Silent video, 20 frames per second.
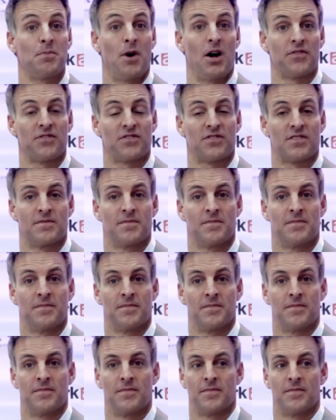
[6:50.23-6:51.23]
months?
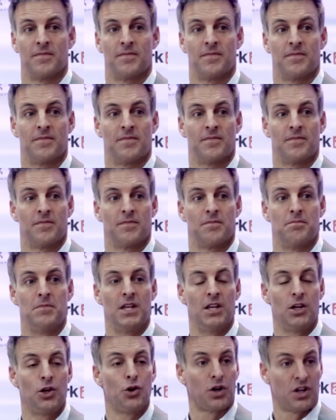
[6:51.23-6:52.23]

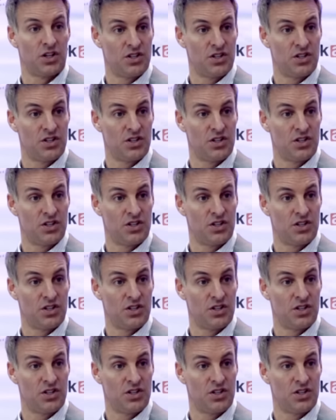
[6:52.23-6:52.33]
Meaning you're